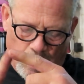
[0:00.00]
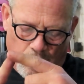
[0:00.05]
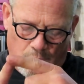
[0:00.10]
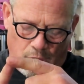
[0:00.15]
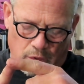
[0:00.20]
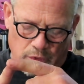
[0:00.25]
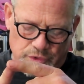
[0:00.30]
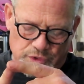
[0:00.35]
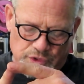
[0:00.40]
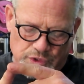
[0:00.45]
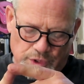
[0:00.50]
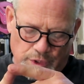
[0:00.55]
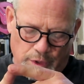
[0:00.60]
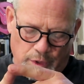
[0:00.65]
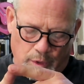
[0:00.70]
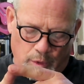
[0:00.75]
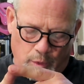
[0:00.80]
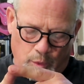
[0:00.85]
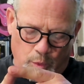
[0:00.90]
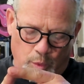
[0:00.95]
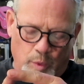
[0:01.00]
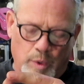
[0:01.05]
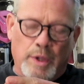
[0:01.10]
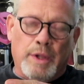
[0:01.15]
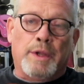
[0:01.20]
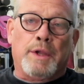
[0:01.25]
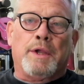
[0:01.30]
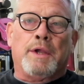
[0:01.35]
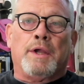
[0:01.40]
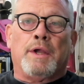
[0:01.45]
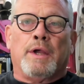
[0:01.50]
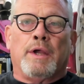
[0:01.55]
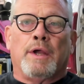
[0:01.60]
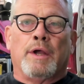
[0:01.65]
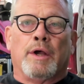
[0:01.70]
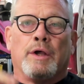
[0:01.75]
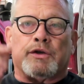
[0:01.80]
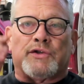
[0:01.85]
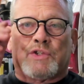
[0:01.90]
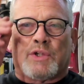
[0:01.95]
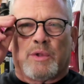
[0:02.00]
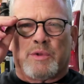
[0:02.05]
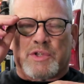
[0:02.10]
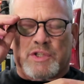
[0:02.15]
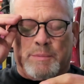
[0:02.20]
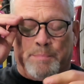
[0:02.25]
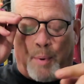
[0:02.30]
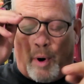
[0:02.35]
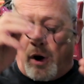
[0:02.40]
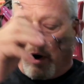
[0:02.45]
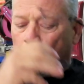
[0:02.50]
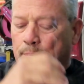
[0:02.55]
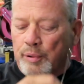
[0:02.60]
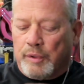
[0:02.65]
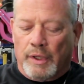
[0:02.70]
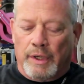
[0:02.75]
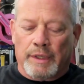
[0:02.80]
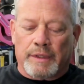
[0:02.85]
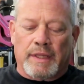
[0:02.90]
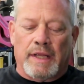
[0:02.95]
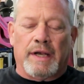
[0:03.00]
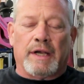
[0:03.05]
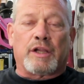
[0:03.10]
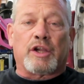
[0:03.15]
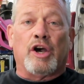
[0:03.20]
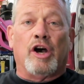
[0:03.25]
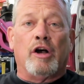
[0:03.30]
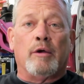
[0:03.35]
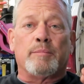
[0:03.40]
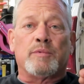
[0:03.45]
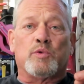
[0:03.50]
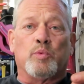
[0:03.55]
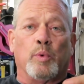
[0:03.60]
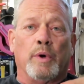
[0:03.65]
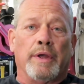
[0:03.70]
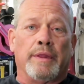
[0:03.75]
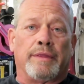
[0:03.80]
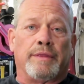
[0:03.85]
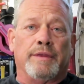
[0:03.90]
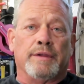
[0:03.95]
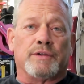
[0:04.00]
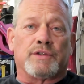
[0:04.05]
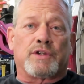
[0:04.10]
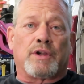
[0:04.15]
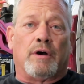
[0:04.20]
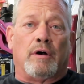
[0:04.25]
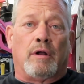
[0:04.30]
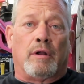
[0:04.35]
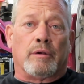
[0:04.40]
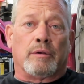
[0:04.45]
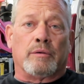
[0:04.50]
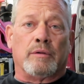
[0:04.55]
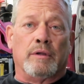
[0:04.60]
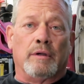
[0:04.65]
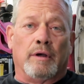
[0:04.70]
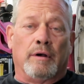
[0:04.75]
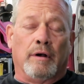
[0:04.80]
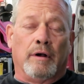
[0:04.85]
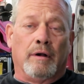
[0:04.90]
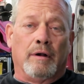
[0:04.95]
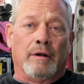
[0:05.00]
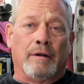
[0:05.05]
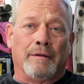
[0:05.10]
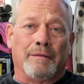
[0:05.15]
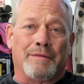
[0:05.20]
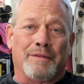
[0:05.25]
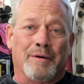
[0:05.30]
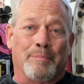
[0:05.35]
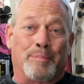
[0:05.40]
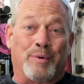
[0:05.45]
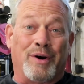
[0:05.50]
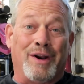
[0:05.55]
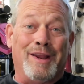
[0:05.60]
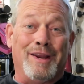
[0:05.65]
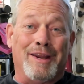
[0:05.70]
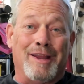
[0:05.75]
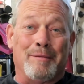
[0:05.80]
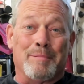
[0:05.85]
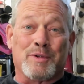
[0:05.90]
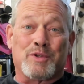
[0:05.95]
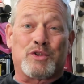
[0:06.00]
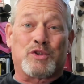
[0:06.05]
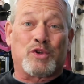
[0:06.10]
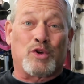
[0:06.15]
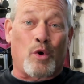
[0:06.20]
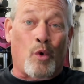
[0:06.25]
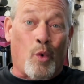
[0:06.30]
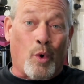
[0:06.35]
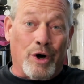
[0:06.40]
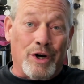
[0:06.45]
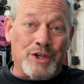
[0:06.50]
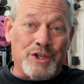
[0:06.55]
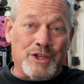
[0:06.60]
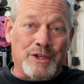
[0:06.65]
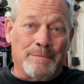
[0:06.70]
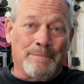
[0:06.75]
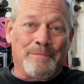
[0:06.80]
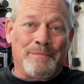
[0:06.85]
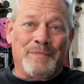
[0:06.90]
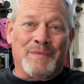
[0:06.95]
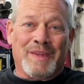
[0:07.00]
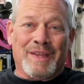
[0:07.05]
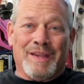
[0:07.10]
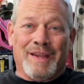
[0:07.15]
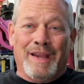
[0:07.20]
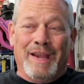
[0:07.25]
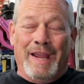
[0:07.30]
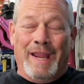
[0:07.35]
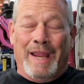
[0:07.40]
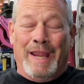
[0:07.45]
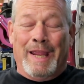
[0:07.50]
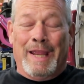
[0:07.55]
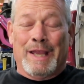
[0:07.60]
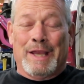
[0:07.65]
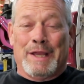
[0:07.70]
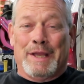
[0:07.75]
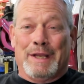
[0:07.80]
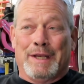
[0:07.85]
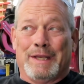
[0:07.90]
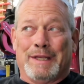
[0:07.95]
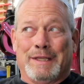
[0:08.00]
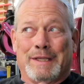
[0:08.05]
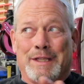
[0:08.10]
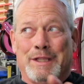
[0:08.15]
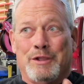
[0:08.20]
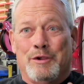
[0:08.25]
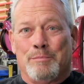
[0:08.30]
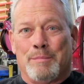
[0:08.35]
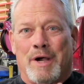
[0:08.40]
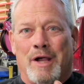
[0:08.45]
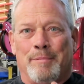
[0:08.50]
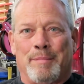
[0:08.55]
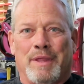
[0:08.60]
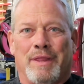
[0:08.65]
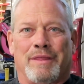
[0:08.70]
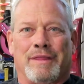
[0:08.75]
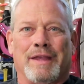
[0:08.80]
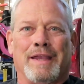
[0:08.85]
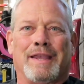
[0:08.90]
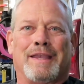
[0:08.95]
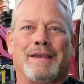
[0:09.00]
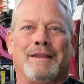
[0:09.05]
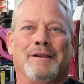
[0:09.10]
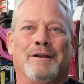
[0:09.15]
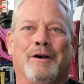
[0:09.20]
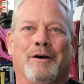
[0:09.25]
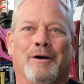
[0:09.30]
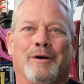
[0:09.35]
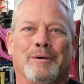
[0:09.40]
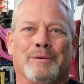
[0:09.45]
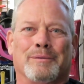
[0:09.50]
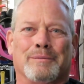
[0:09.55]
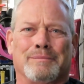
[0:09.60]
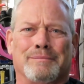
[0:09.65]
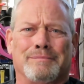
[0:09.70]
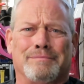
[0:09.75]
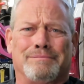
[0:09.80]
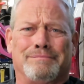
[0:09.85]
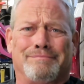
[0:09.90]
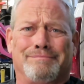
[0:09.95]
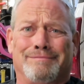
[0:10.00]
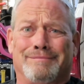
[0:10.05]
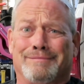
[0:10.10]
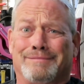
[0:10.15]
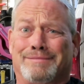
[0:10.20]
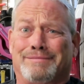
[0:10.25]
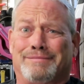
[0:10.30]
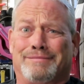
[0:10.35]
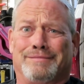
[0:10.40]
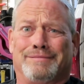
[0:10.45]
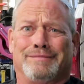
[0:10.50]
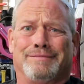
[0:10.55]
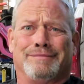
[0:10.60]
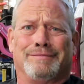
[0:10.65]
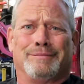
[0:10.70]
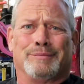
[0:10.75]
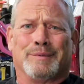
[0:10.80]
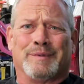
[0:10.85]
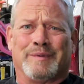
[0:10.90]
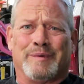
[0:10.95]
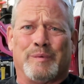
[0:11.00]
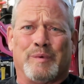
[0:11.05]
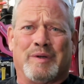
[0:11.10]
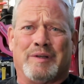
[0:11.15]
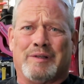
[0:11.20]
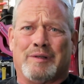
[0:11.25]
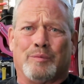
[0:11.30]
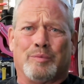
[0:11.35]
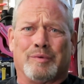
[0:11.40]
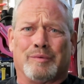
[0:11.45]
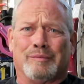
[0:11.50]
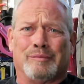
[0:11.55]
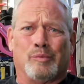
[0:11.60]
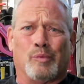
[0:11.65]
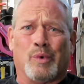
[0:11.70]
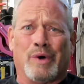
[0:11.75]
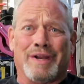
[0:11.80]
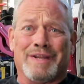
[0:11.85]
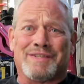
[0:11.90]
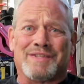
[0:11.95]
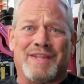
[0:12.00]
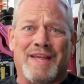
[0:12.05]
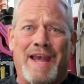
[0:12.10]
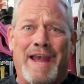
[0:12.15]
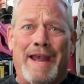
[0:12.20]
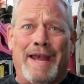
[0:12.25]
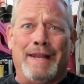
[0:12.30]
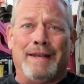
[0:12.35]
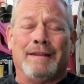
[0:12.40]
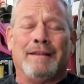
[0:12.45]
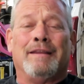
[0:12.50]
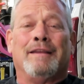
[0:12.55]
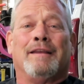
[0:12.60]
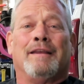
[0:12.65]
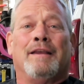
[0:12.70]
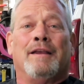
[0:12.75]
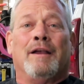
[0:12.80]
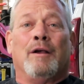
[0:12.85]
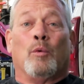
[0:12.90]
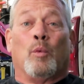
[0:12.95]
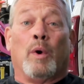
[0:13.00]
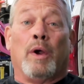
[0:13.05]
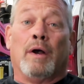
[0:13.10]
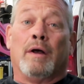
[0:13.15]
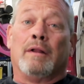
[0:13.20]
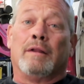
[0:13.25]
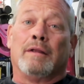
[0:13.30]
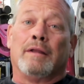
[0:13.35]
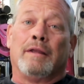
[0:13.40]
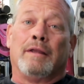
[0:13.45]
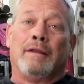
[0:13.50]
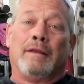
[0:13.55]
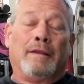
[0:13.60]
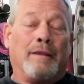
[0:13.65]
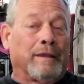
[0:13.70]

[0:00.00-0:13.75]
Also, so the spark plug that it comes with is called, the brand name is Torch. And you might be thinking, oh, what is that? Well,